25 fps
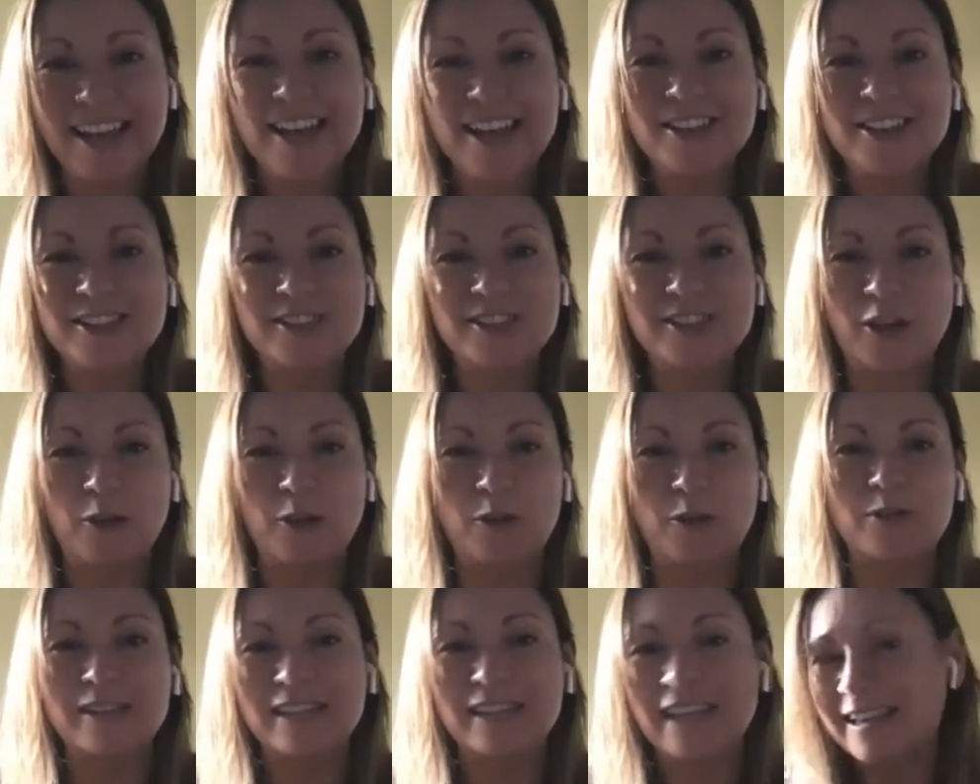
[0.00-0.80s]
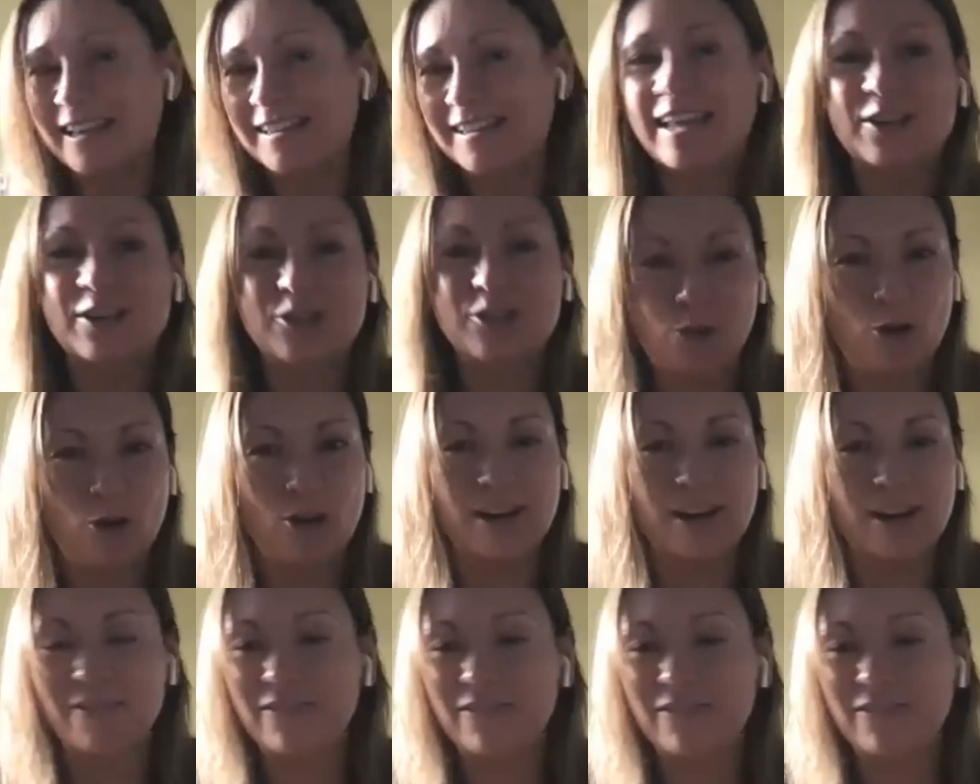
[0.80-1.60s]
So yeah, they draw
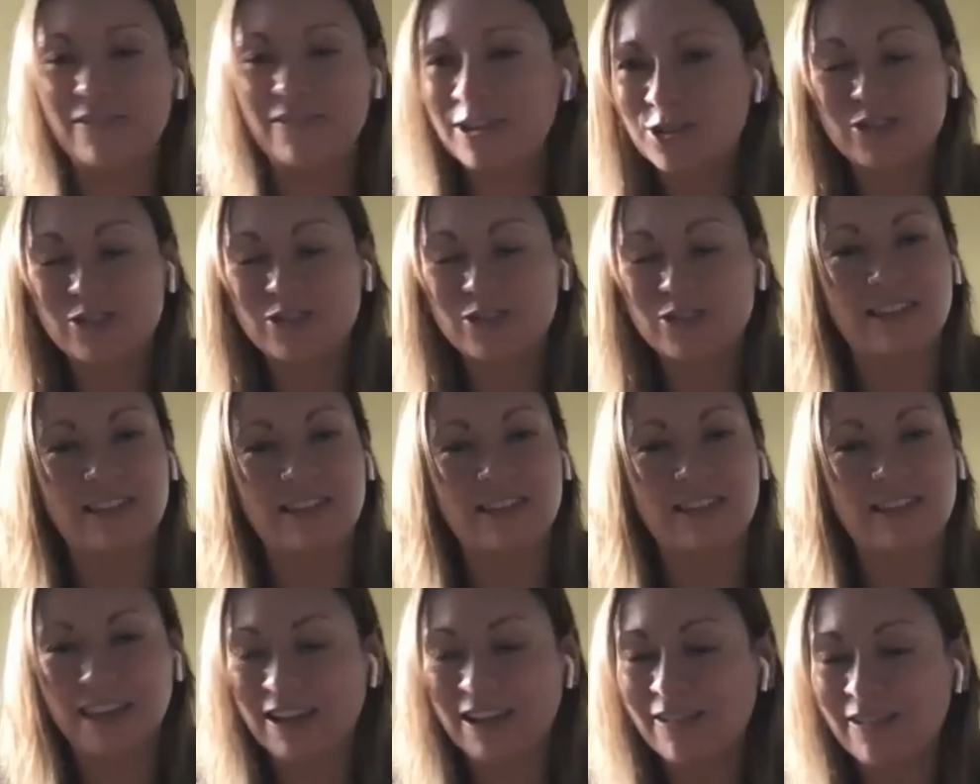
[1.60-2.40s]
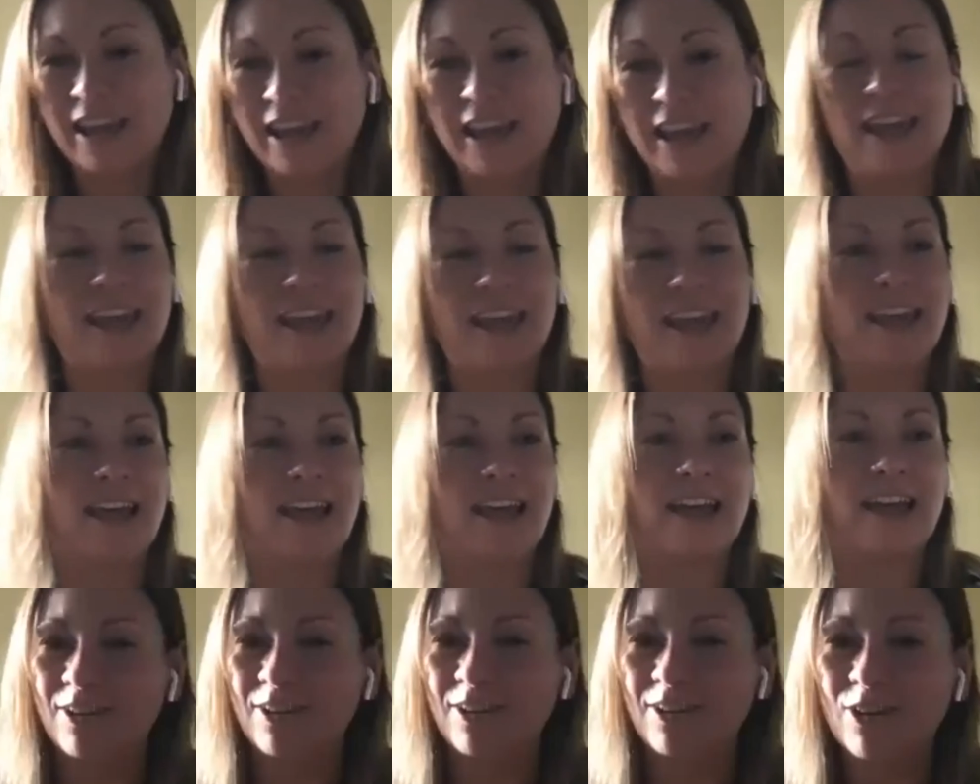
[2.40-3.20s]
on evolutionary theory and
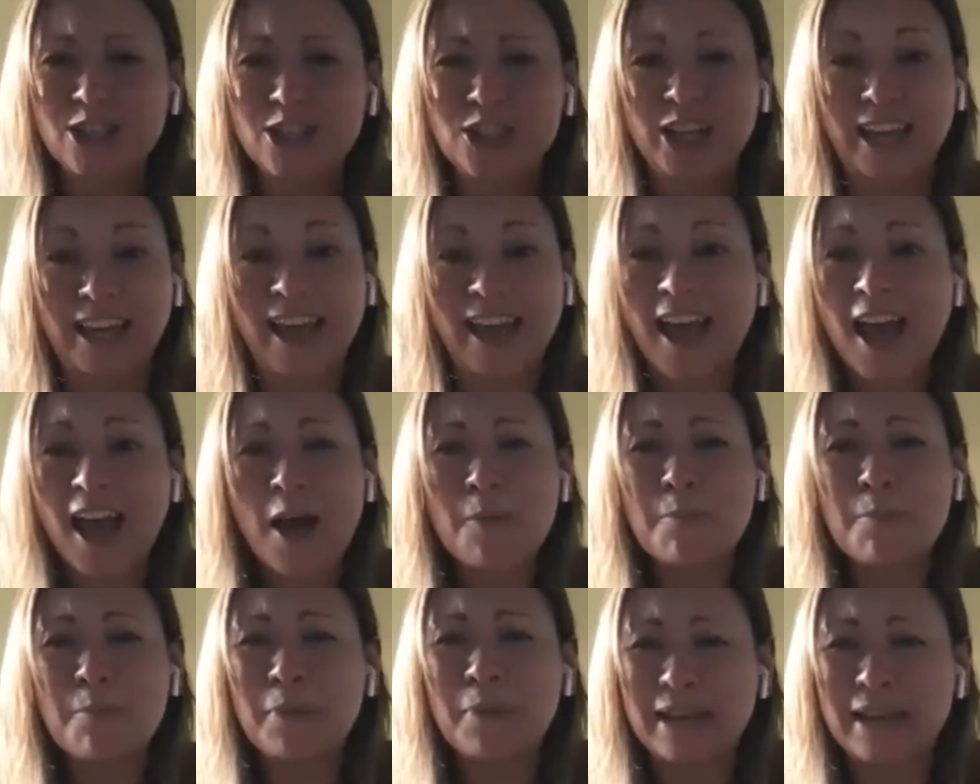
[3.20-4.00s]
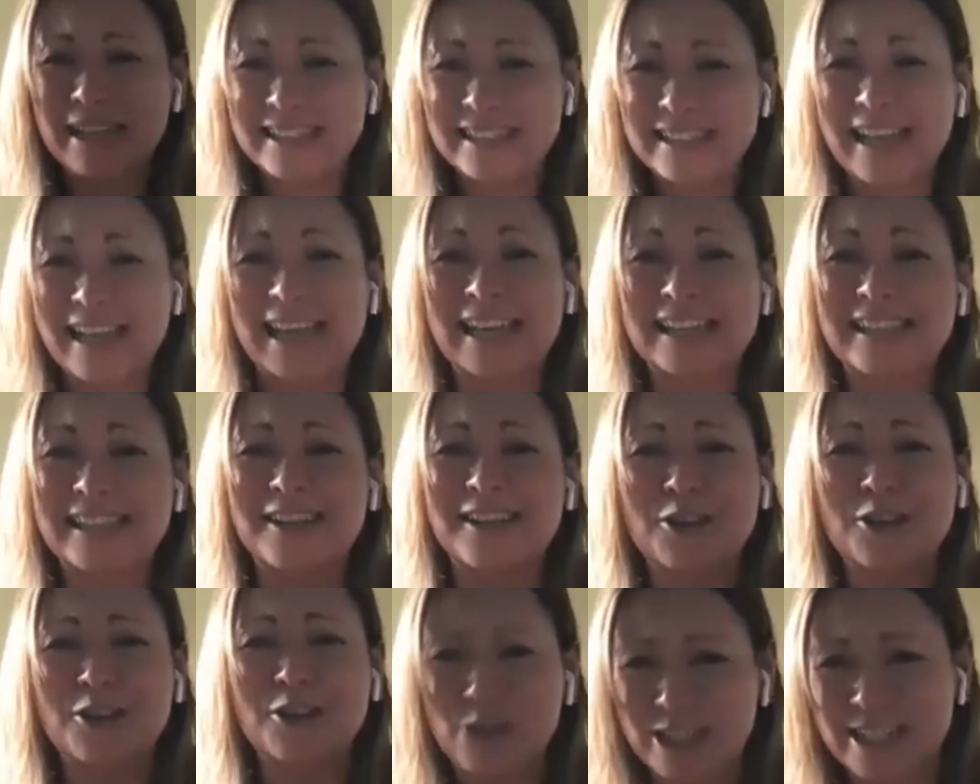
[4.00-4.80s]
psychology, but I say it's
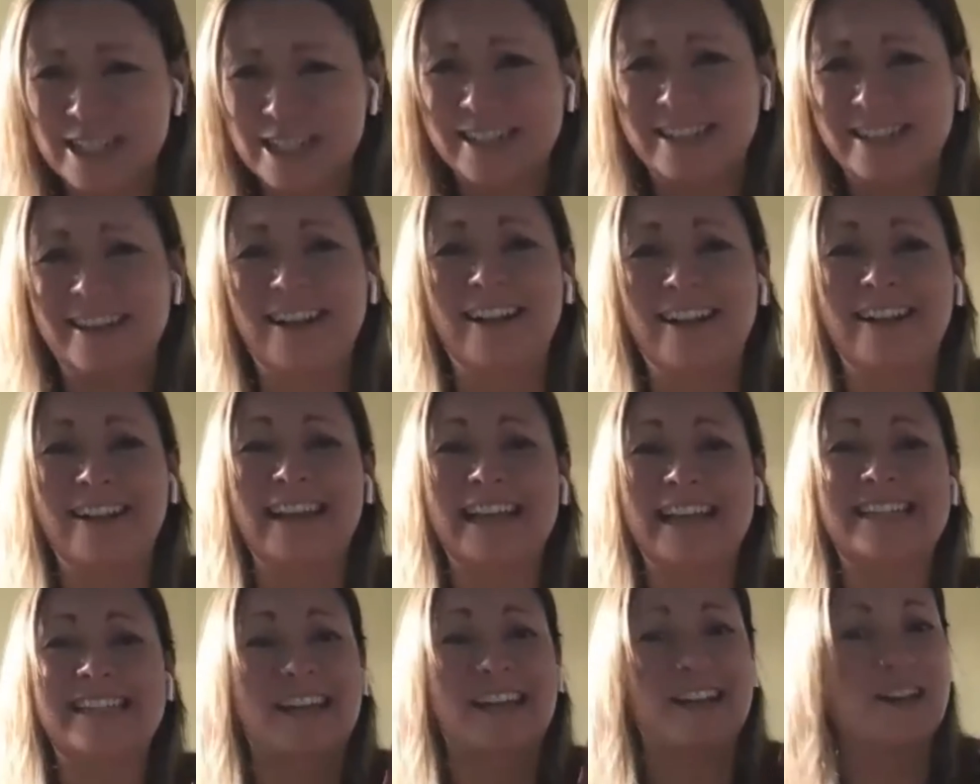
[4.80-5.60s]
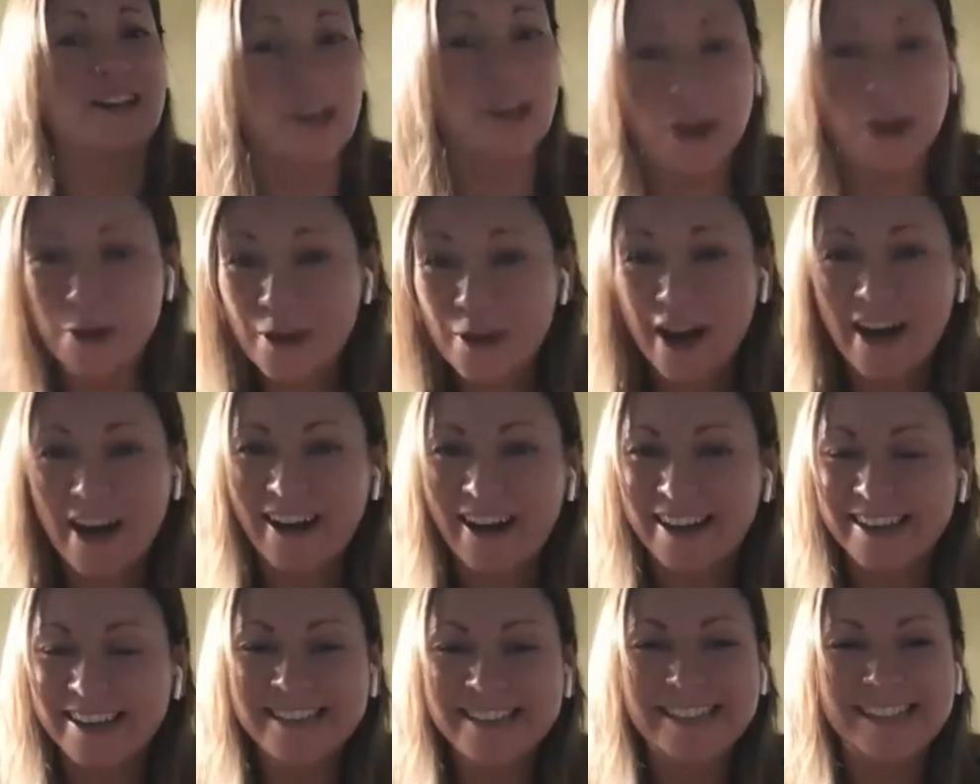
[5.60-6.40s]
uncritical, it's
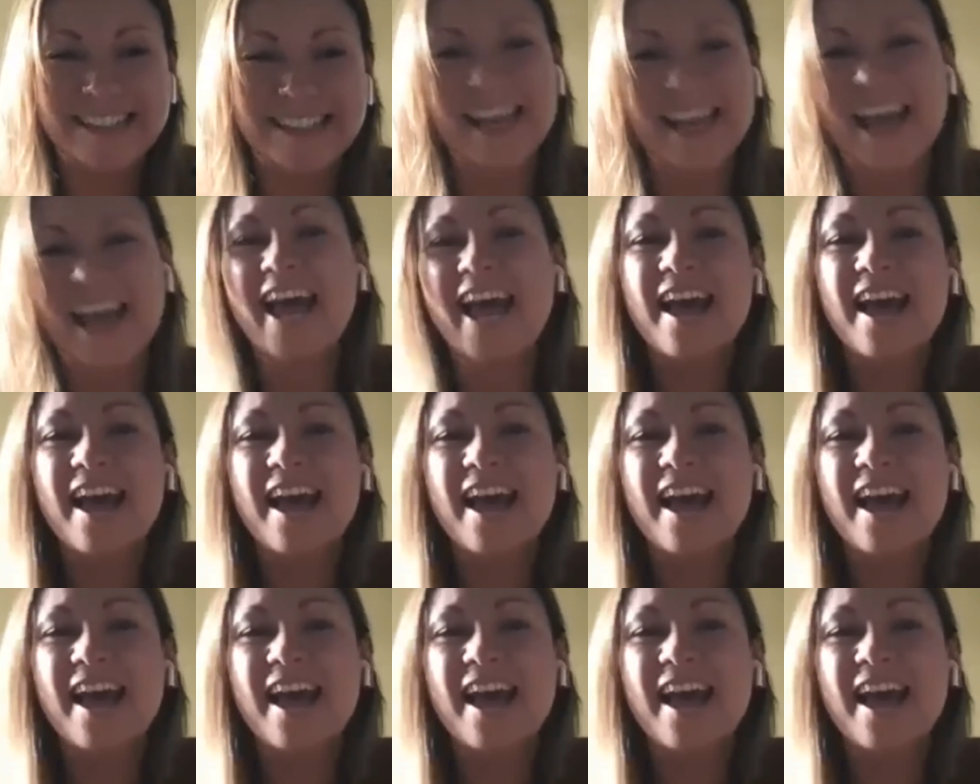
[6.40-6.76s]
unnuanced.